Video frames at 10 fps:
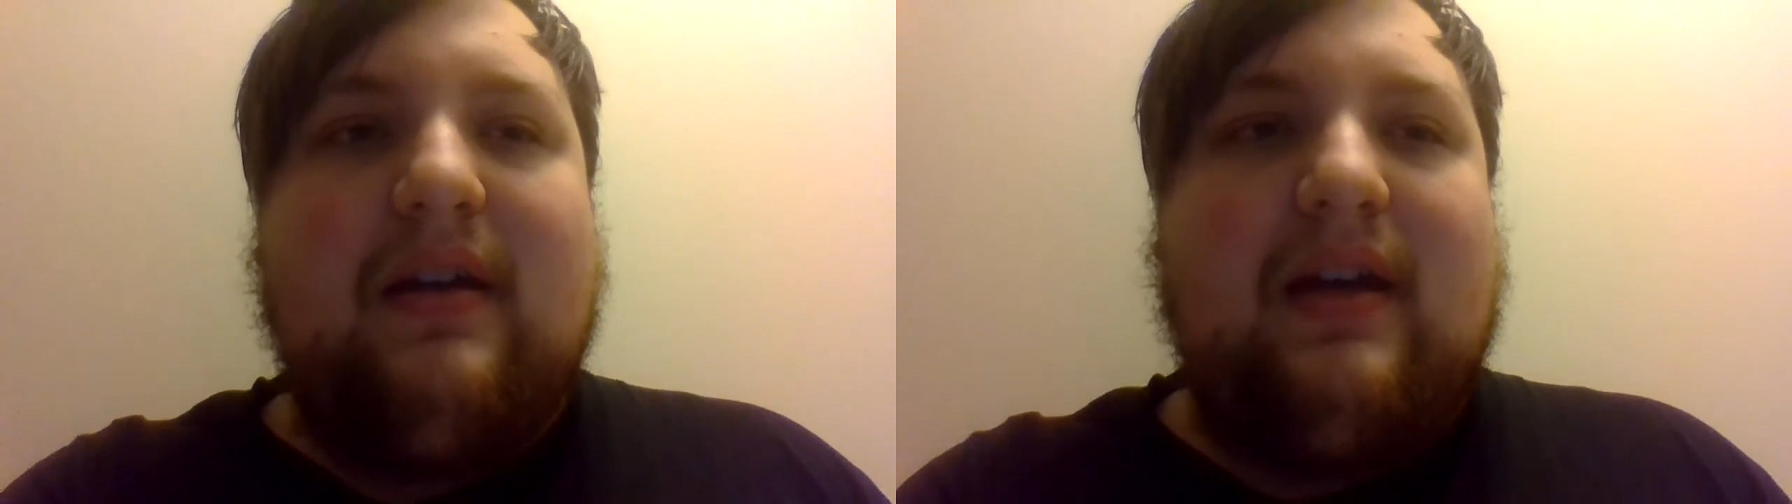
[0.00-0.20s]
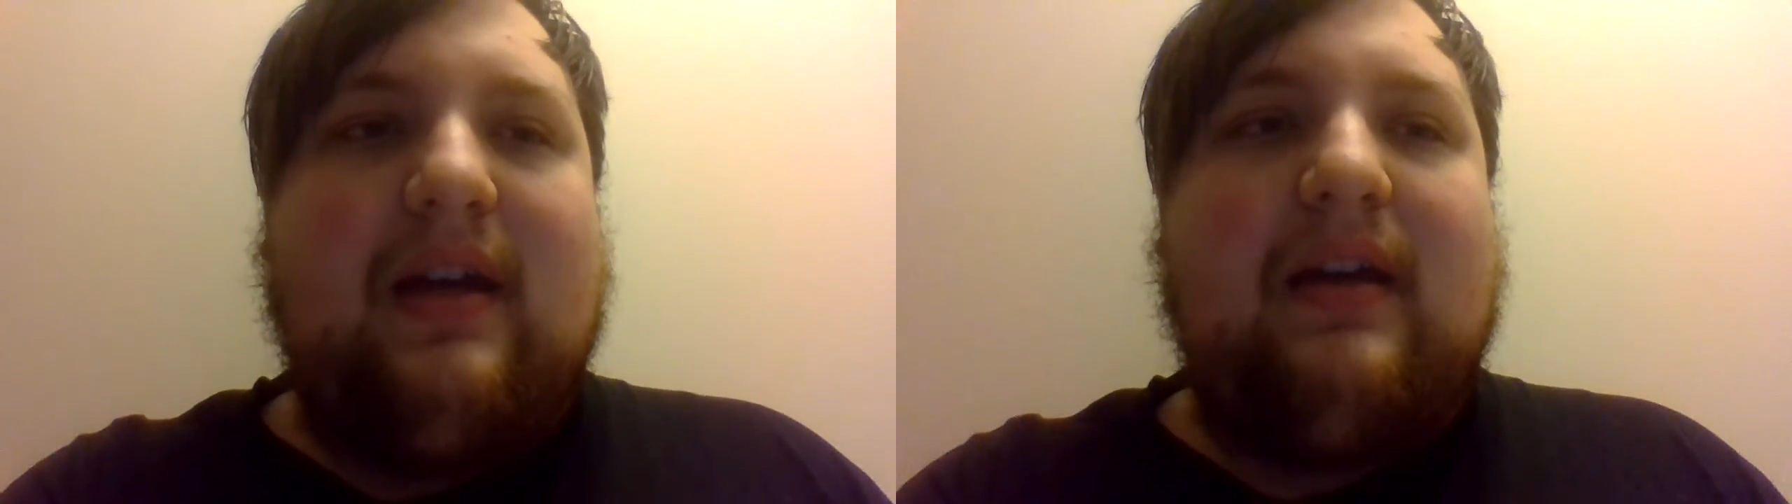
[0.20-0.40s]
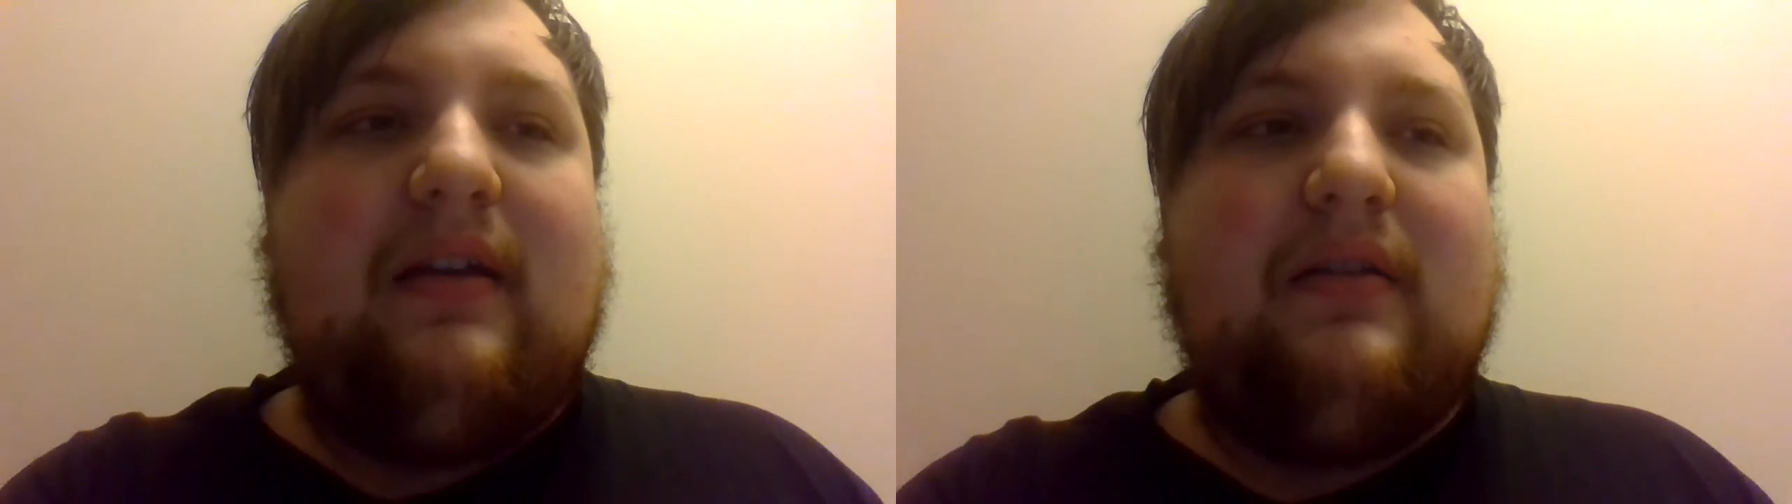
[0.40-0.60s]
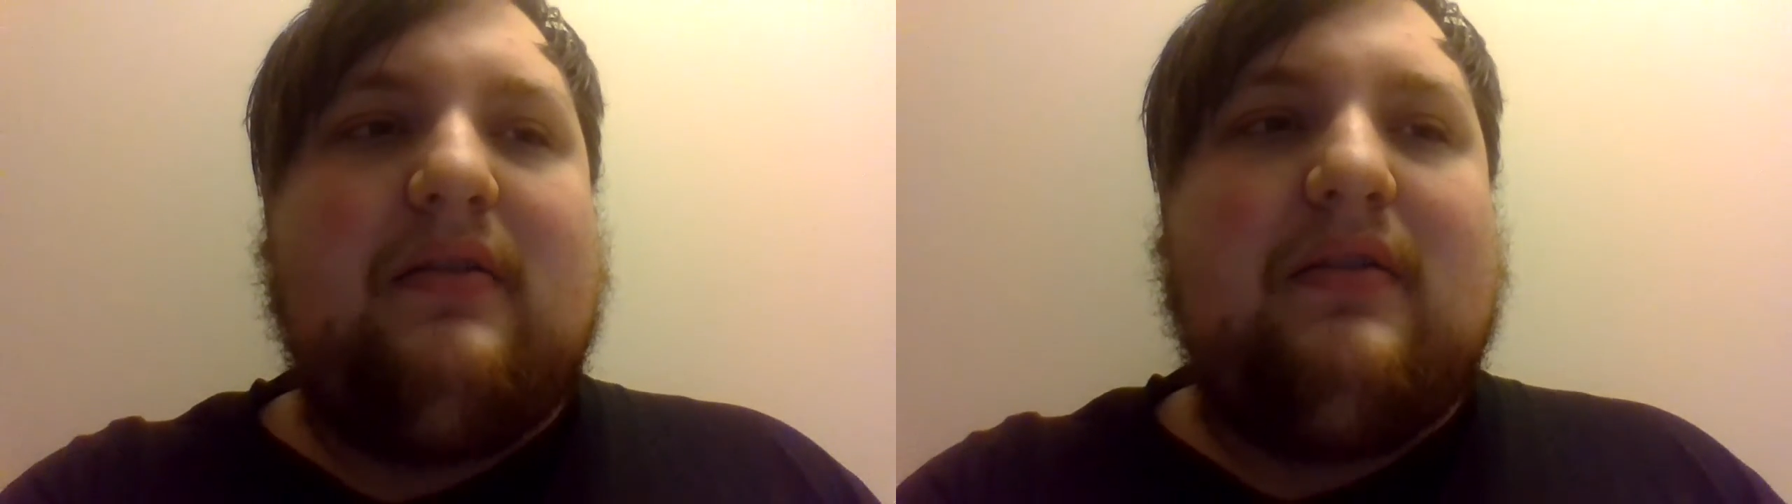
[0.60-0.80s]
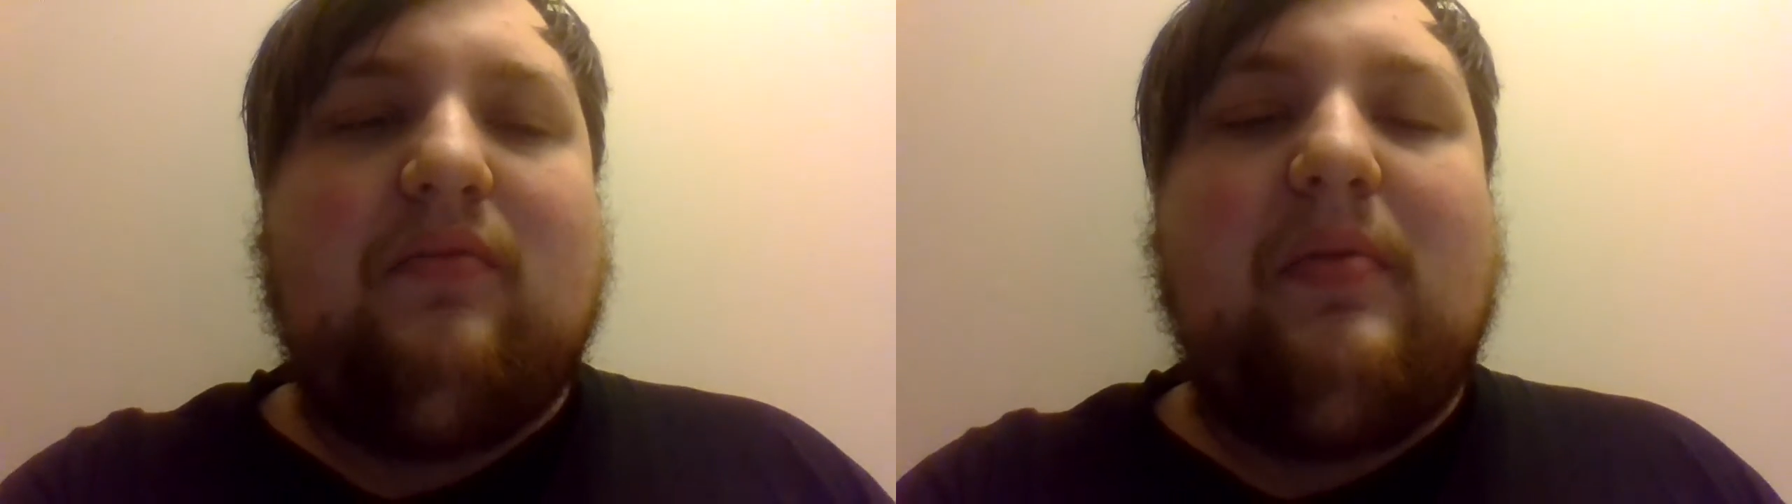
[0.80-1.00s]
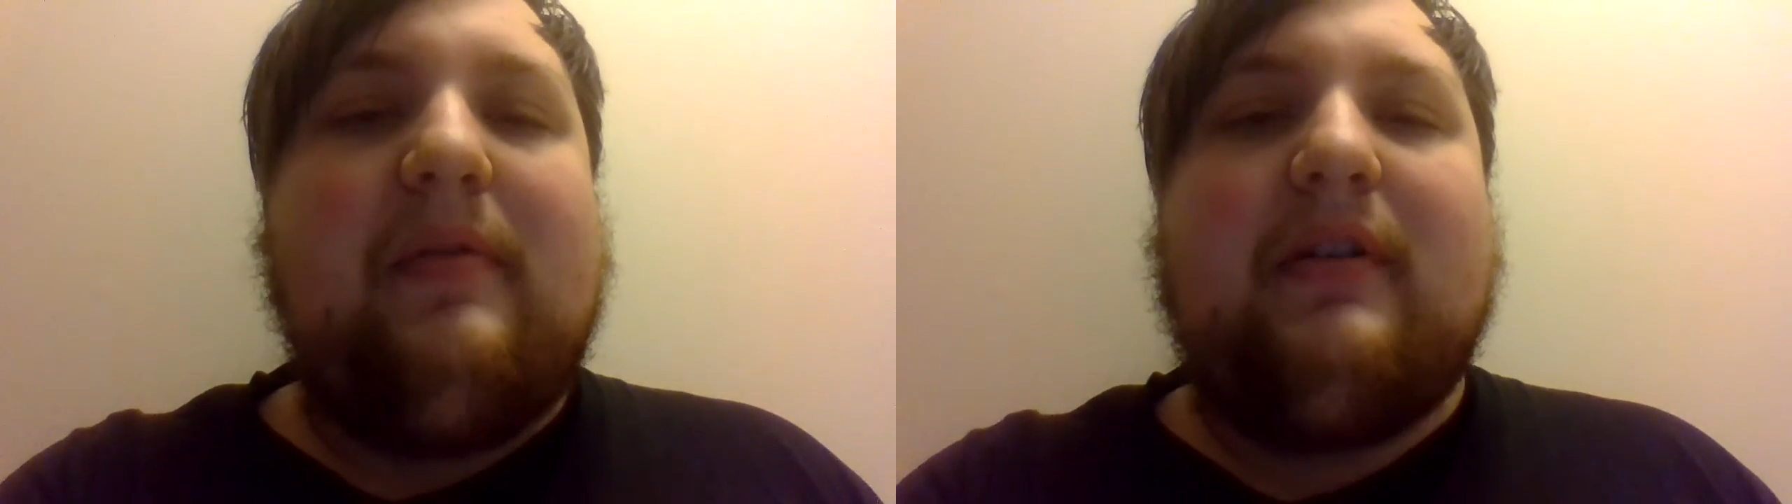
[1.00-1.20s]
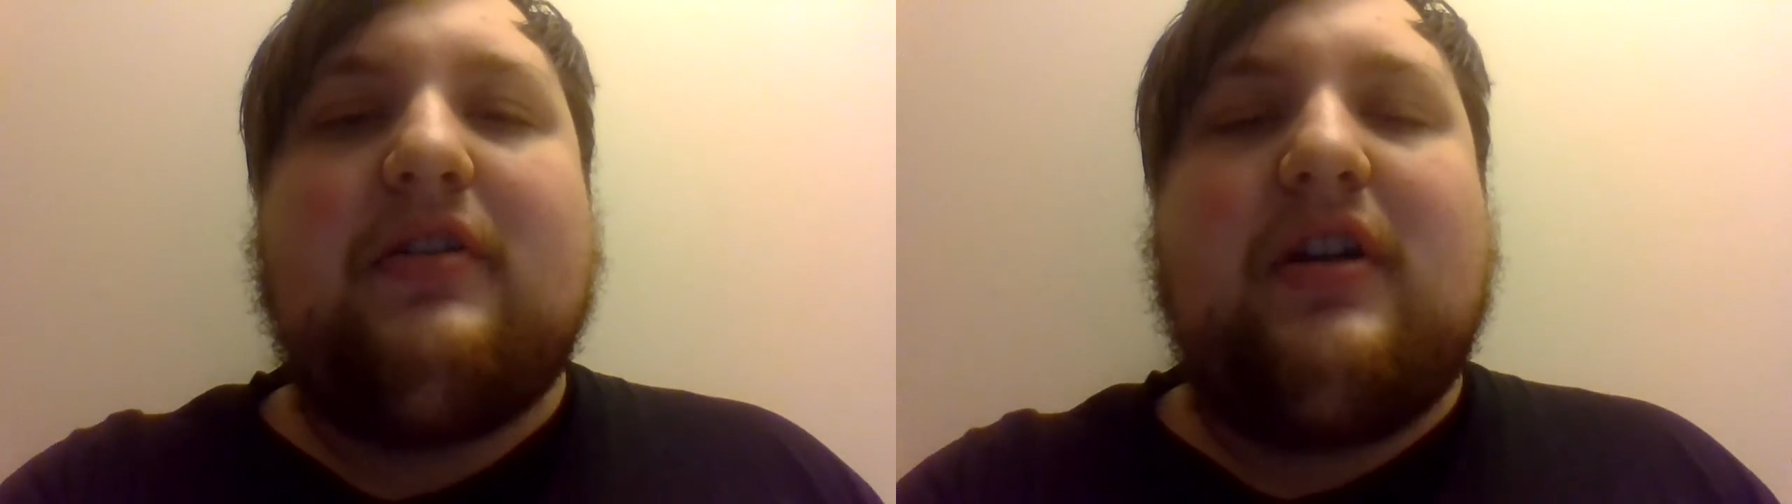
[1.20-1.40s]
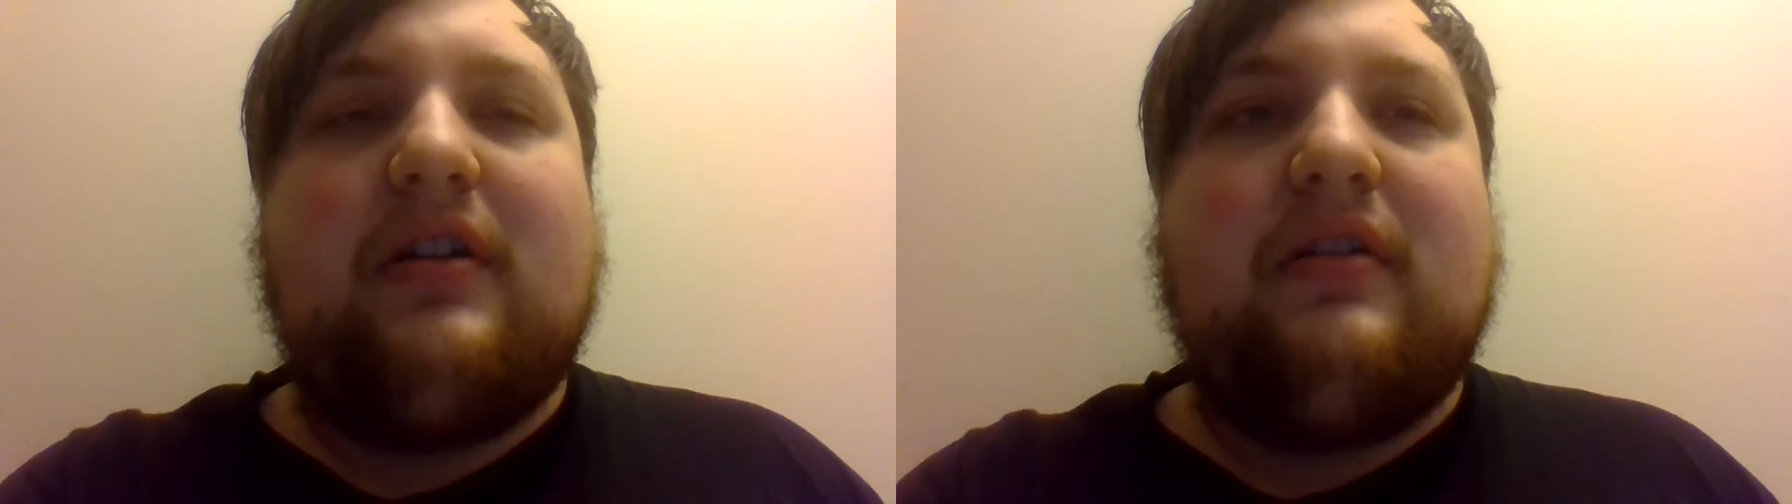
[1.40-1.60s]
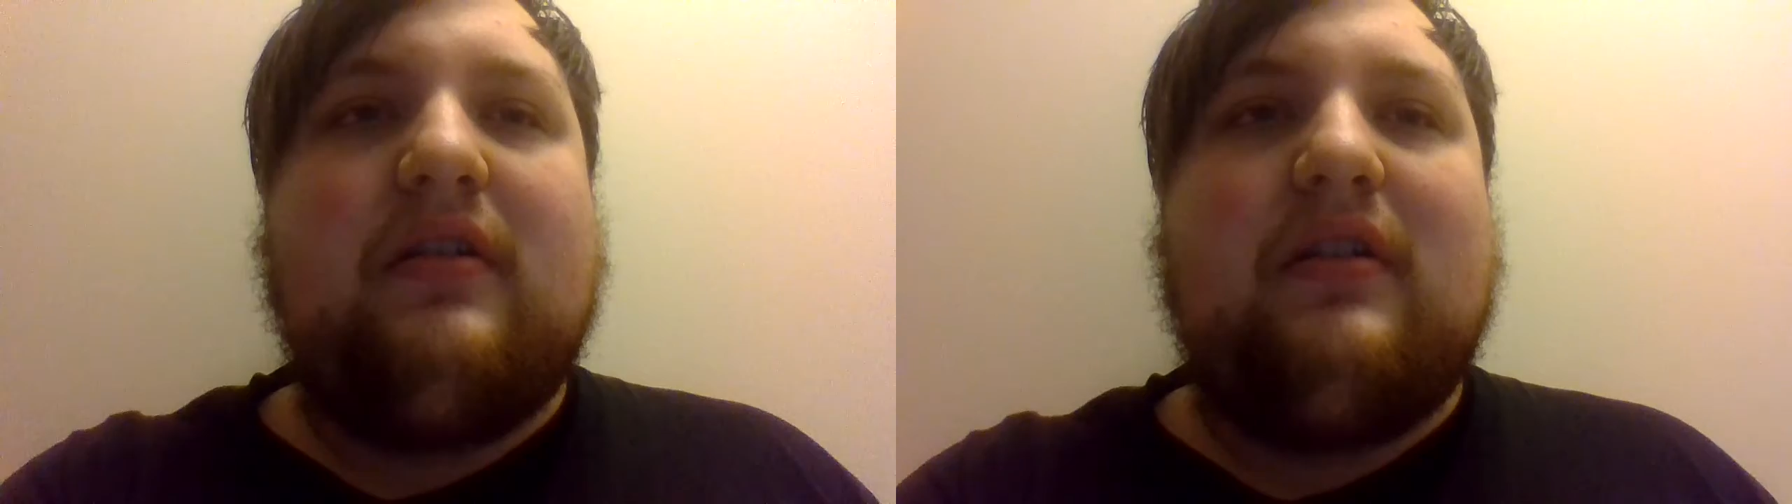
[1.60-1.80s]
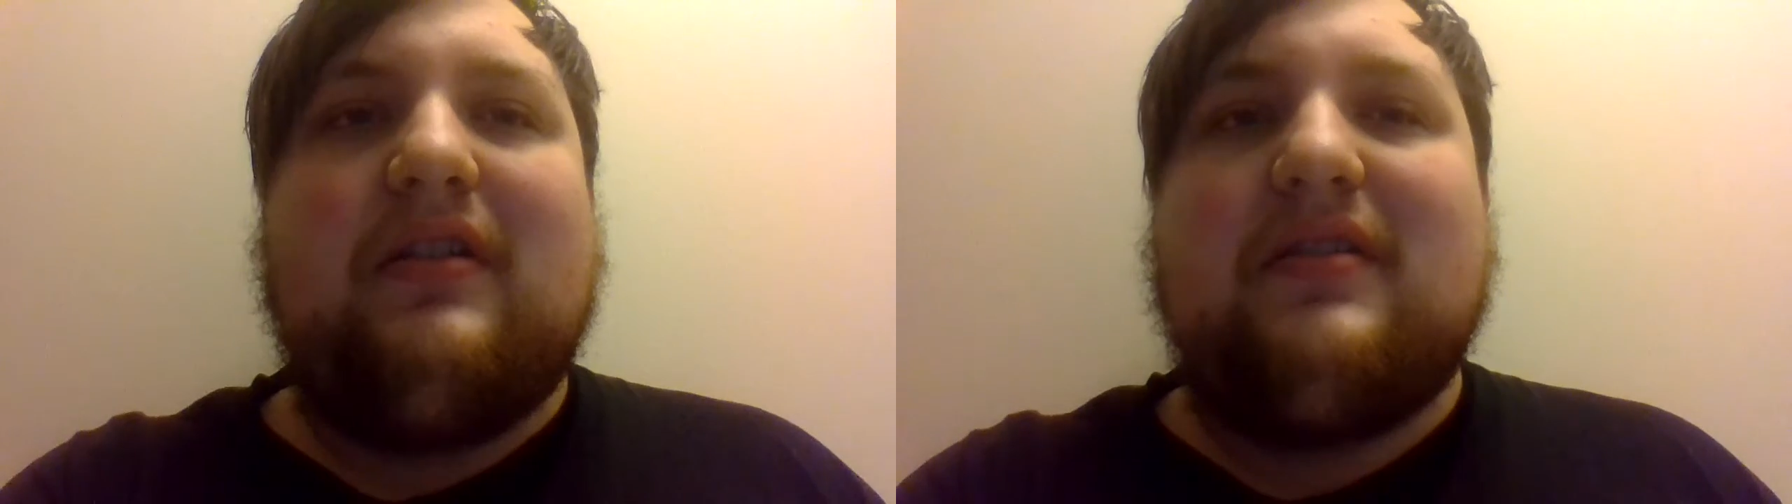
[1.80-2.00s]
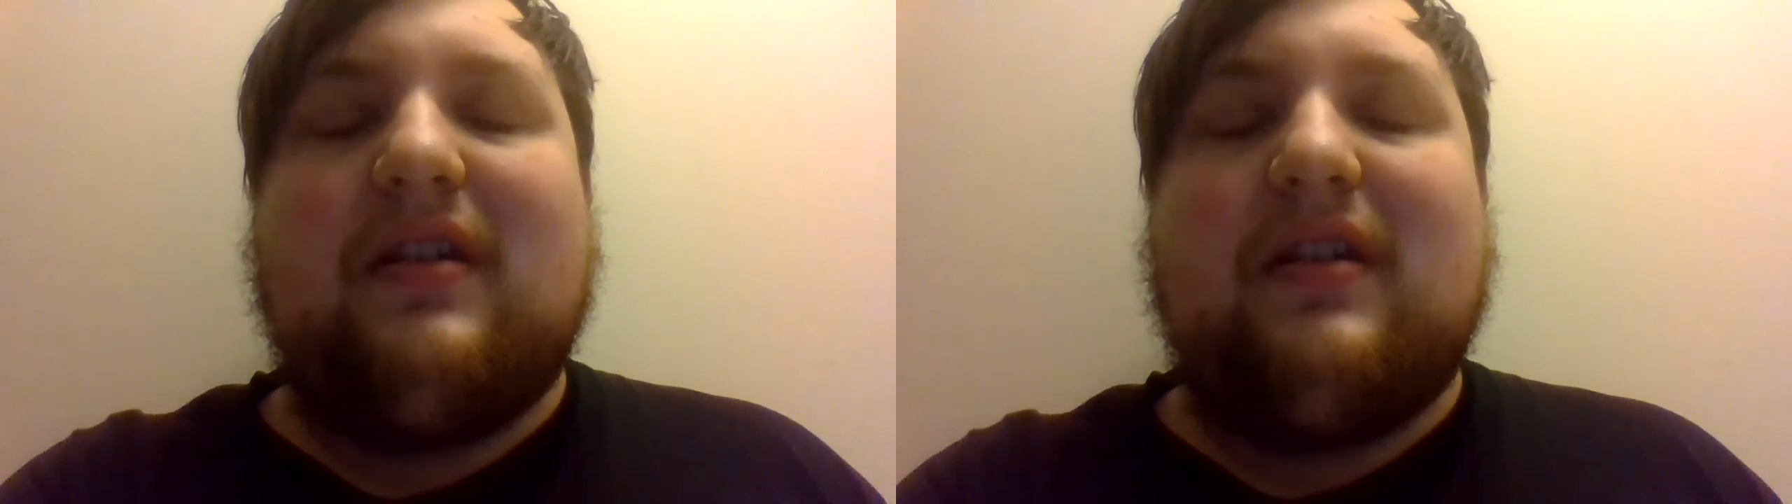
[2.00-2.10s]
and the Republic of China does